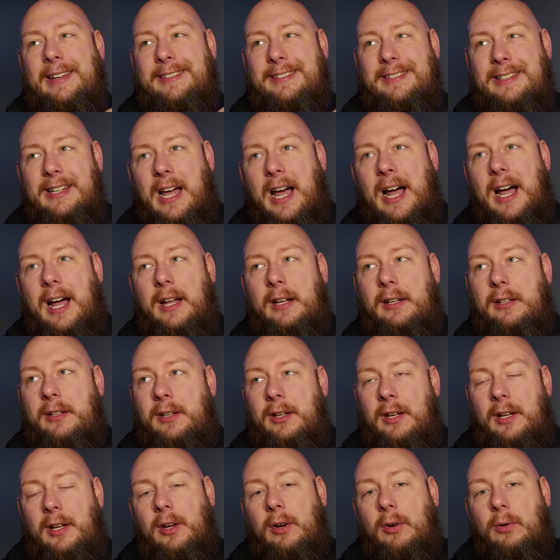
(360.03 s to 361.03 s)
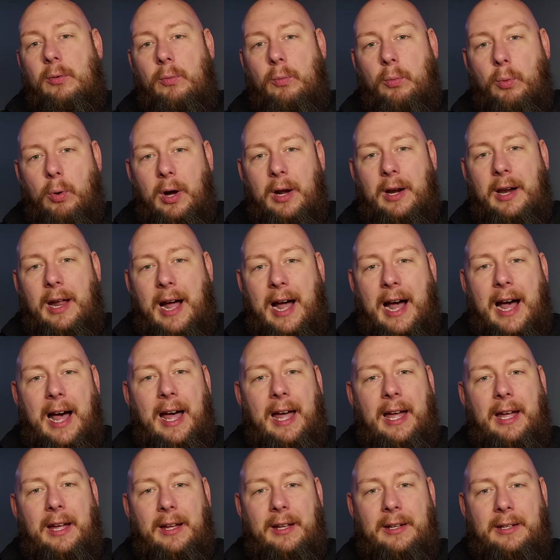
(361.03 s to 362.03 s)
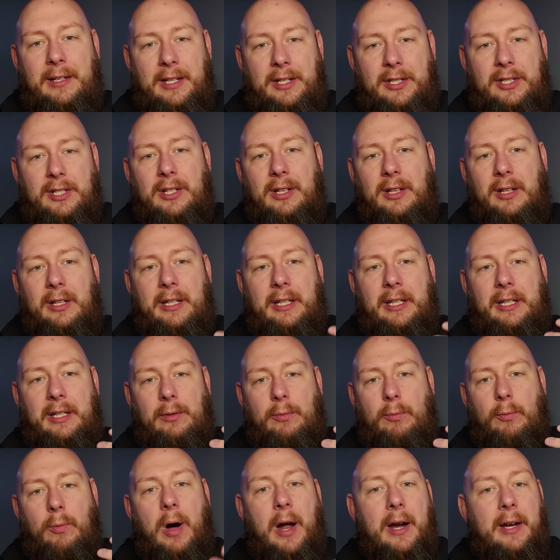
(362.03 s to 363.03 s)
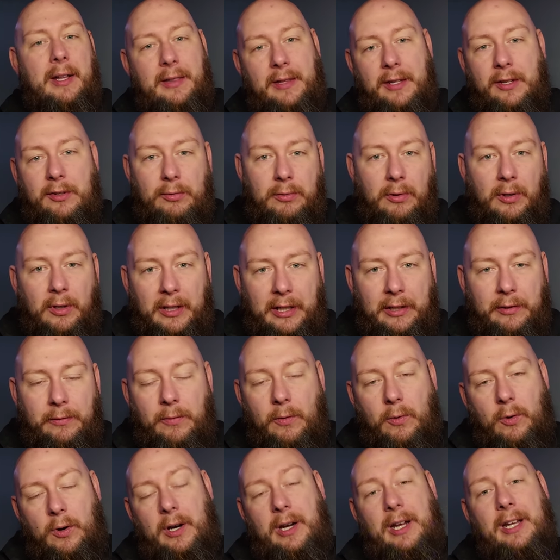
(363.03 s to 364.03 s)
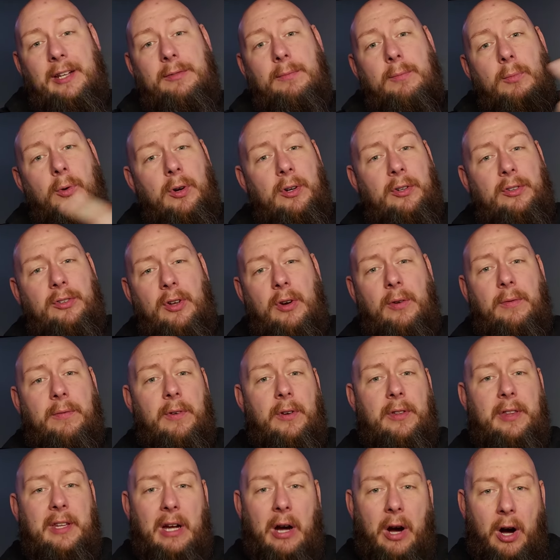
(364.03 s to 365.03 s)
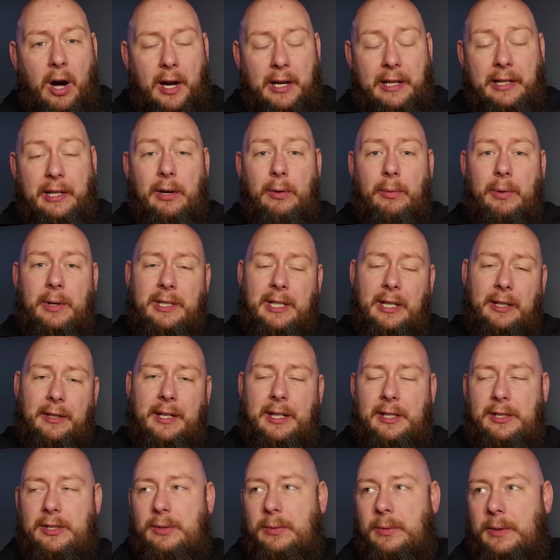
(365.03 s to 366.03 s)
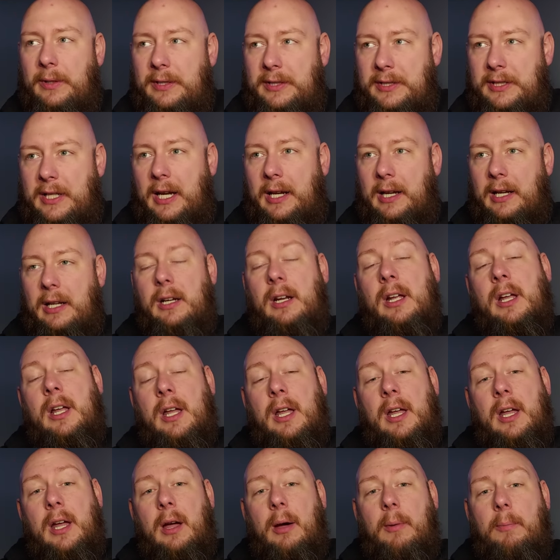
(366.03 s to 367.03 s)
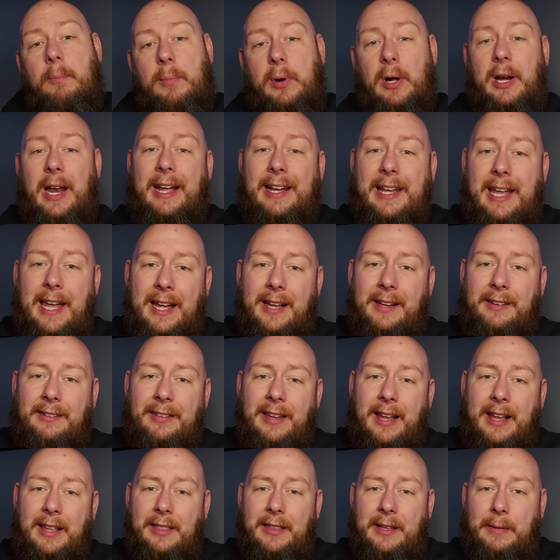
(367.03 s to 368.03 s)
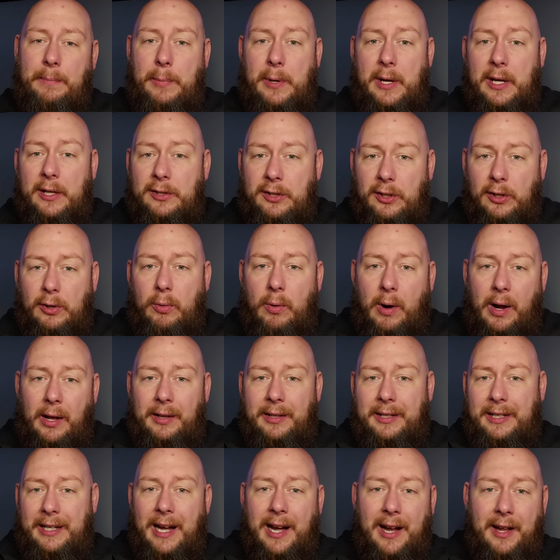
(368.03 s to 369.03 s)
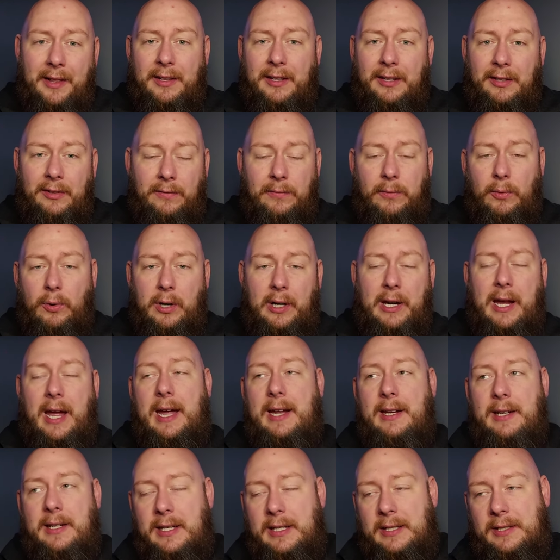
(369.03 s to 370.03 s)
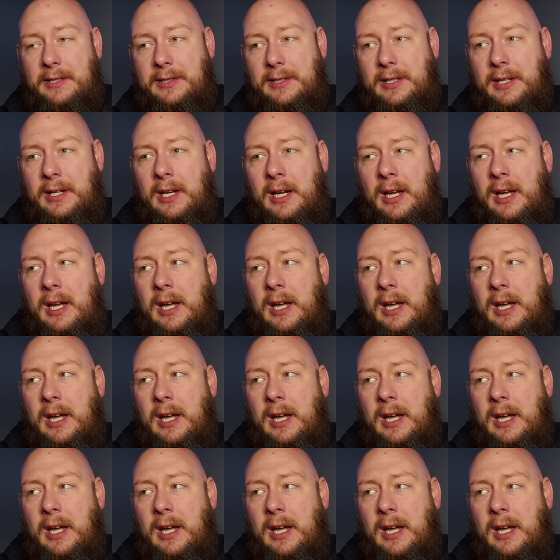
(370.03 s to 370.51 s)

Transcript: is not what I initially wanted this release for. It's more so for the audio, which I'll get to in a second. But I can say the picture quality on this 4K disc